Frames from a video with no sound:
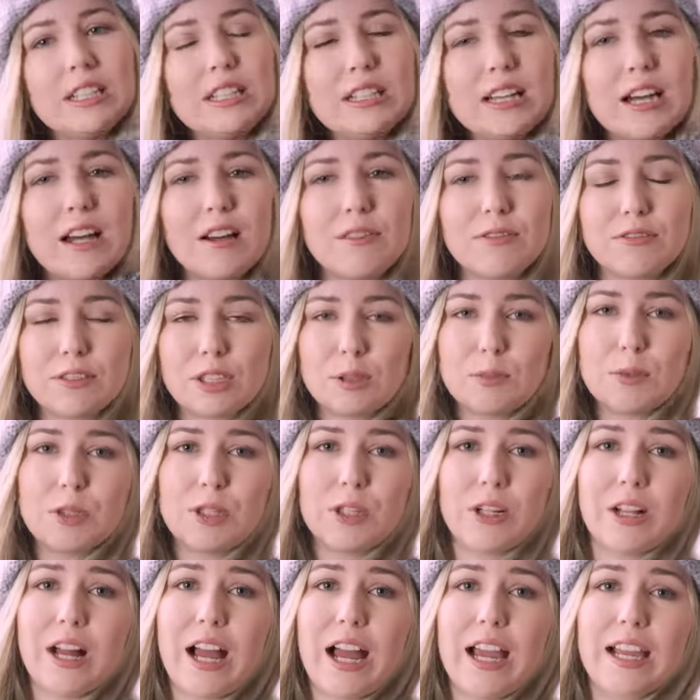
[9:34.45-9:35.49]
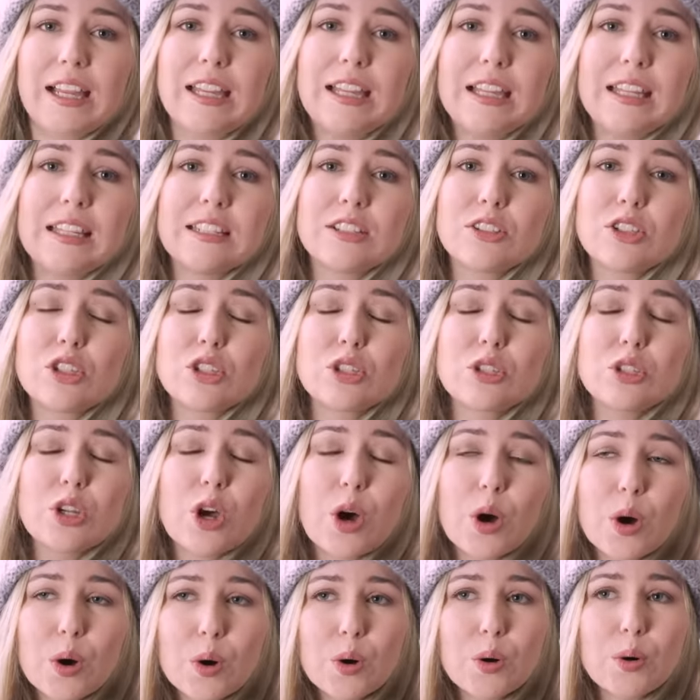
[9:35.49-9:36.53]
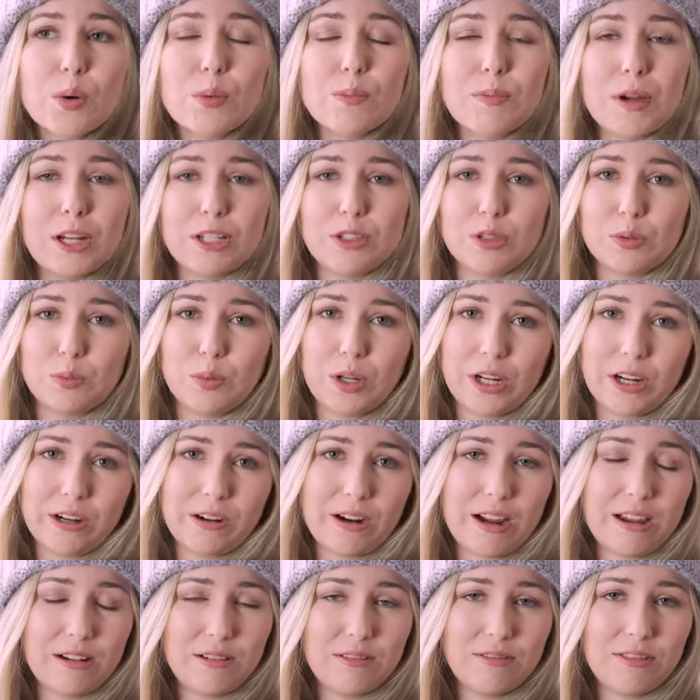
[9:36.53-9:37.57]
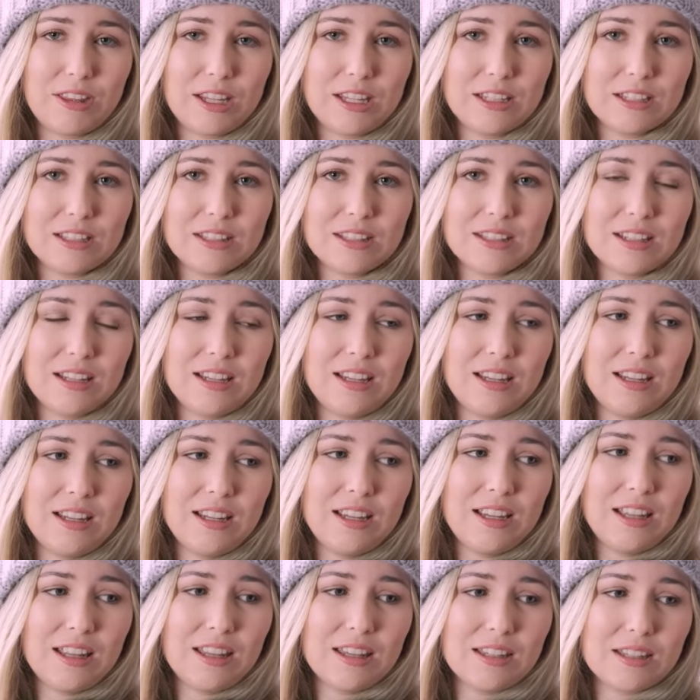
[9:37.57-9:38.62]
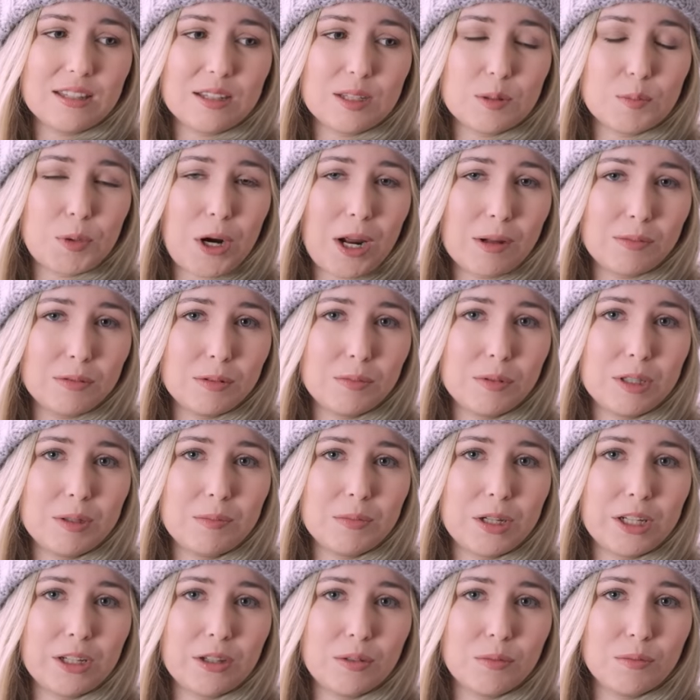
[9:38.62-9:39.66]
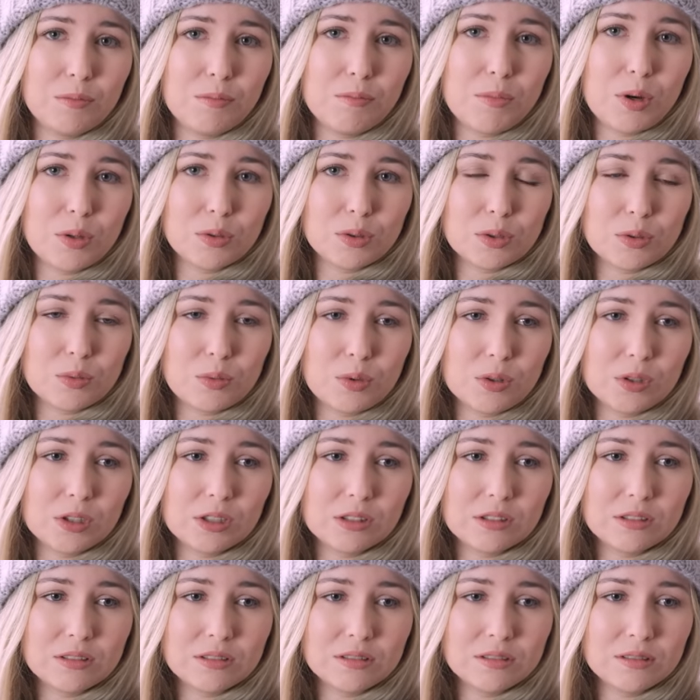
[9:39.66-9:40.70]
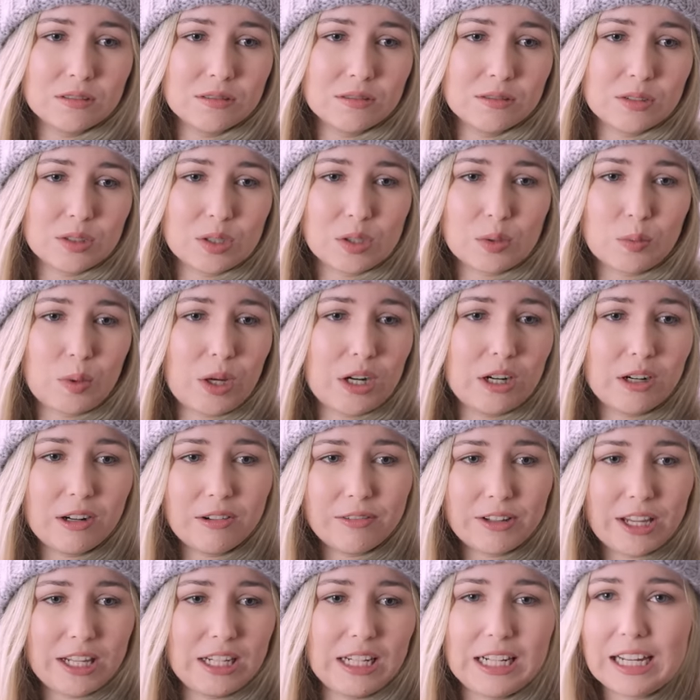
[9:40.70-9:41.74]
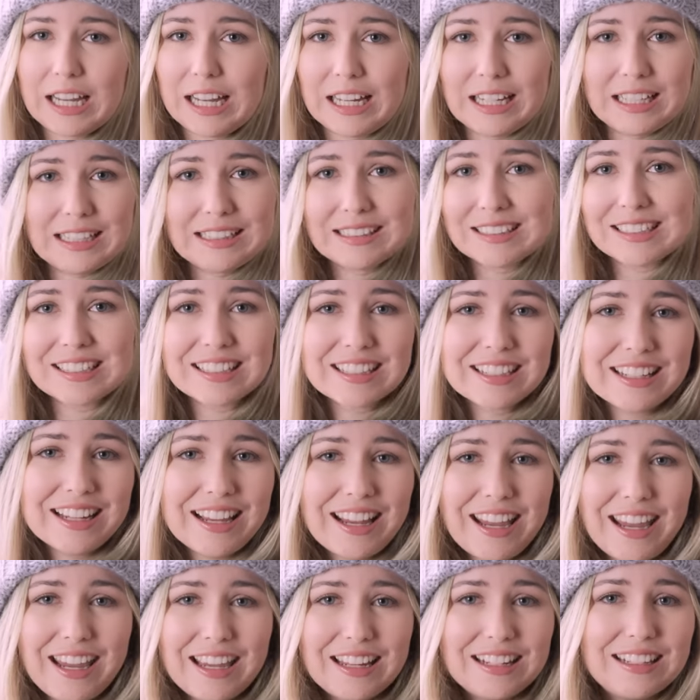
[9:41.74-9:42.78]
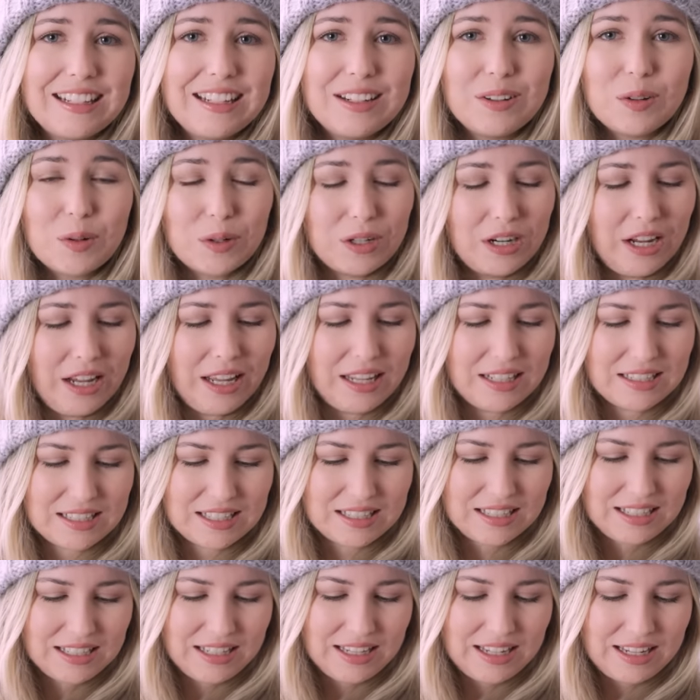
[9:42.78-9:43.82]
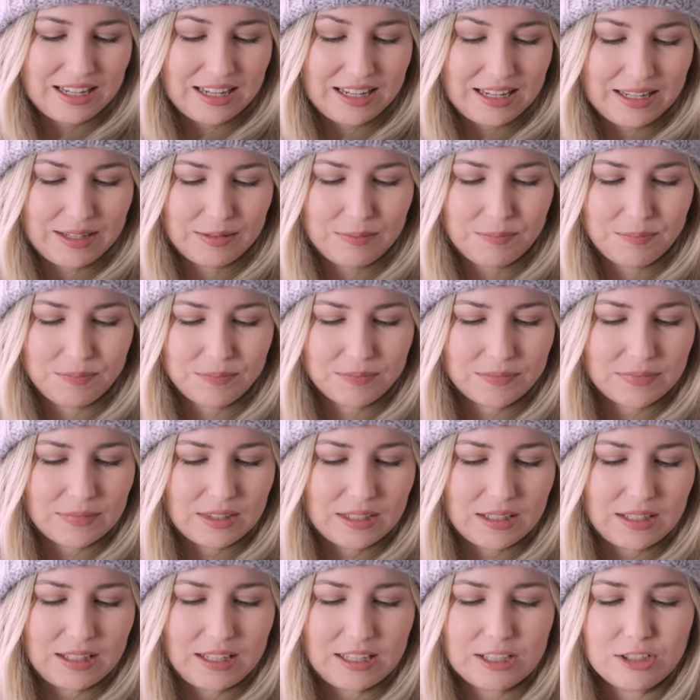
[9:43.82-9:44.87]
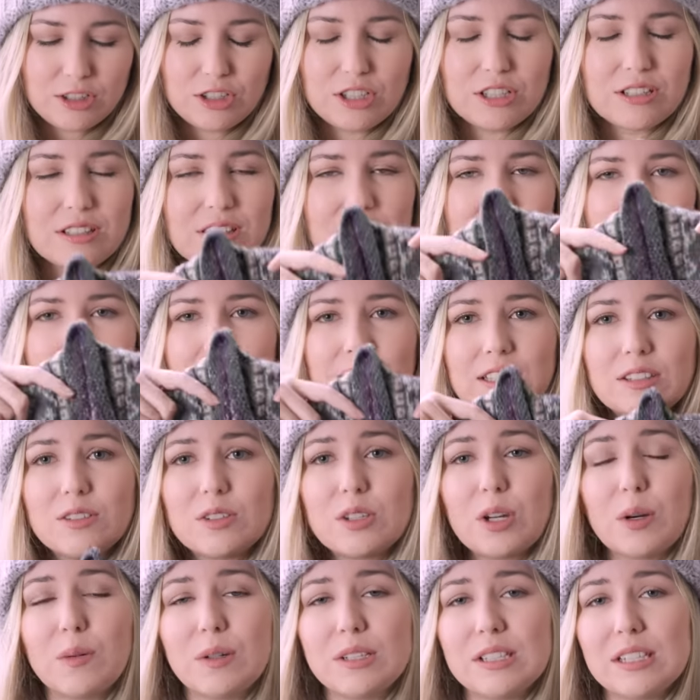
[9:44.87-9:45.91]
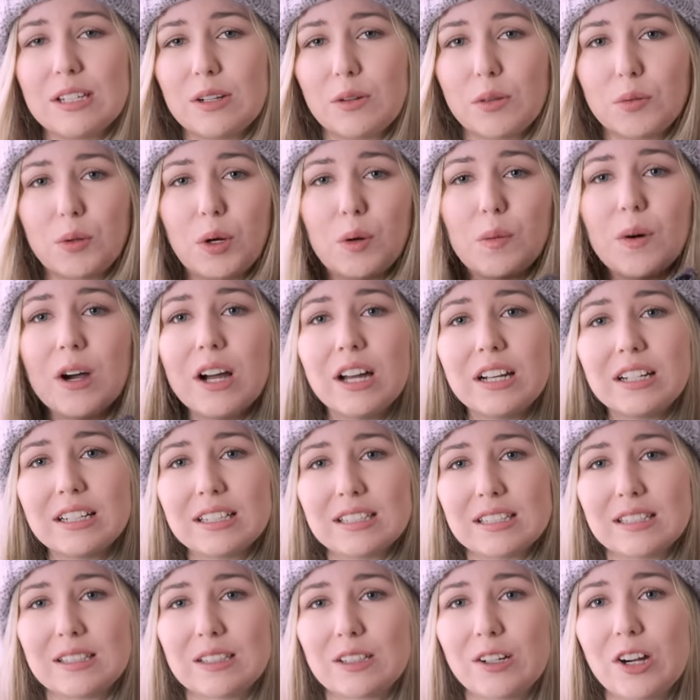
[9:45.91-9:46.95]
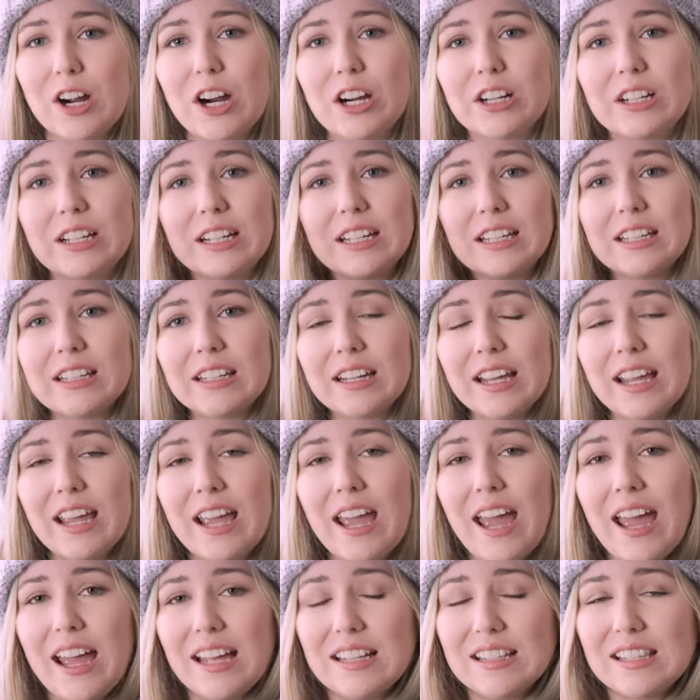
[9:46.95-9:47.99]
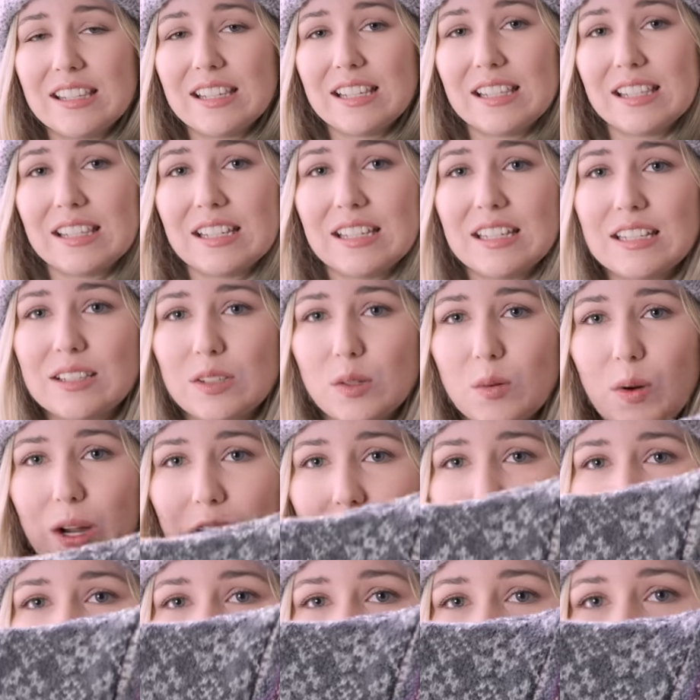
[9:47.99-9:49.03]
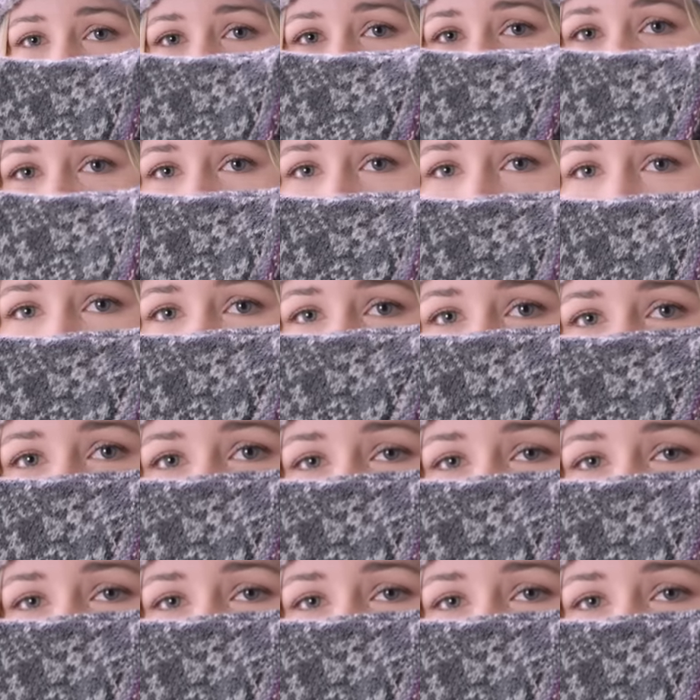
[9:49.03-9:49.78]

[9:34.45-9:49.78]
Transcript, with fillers: comfortable. I get so much wear out of this. This is probably my most worn sweater of any kind, hand knit or not. Um, it just, it's so easy to throw on because it's a cardigan, and since it is quite oversized,